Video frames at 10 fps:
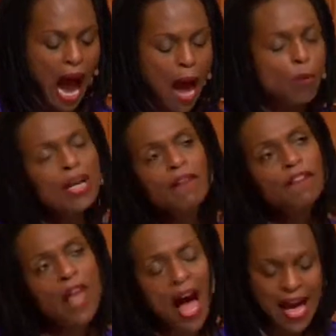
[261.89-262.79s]
I want to
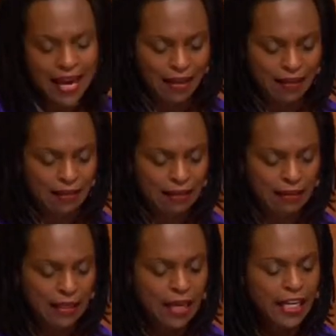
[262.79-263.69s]
fly.
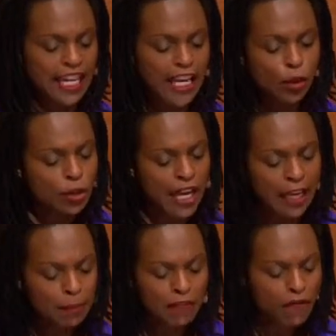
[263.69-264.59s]
Can you
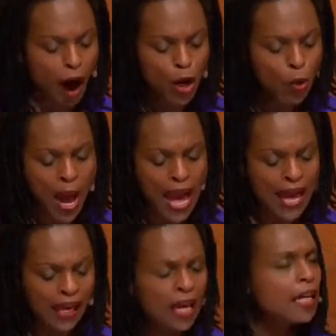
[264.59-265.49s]
take me far
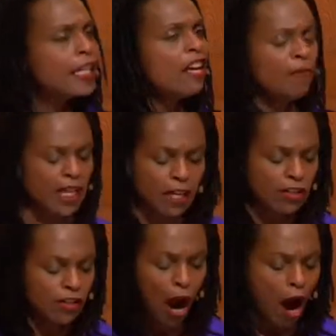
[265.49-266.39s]
away? Give me a
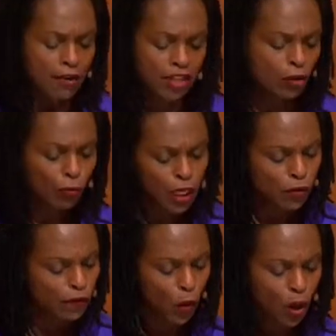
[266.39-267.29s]
star to
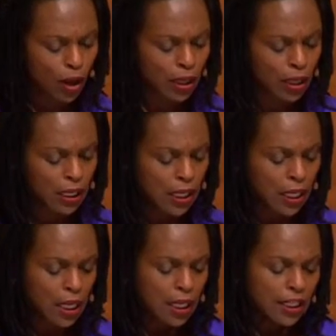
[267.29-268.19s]
reach for.
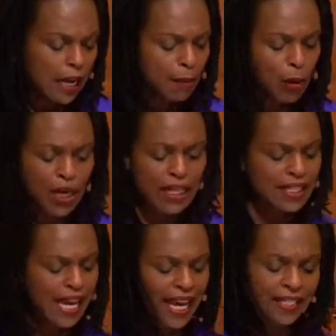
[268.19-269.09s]
Tell me what it
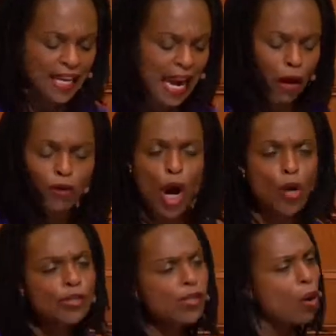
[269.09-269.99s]
takes, and I'll
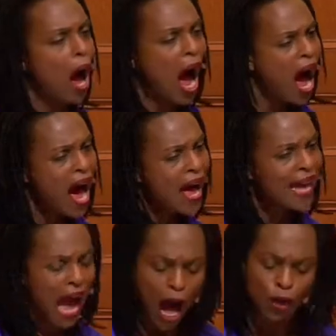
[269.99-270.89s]
go so high.
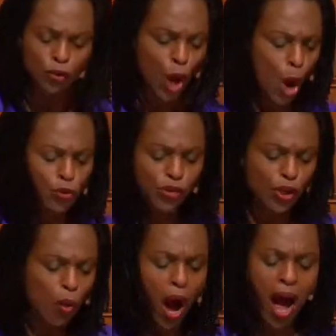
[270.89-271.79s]
I'll go
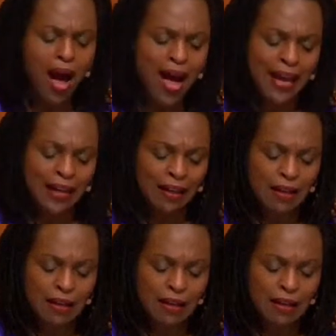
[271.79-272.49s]
so high.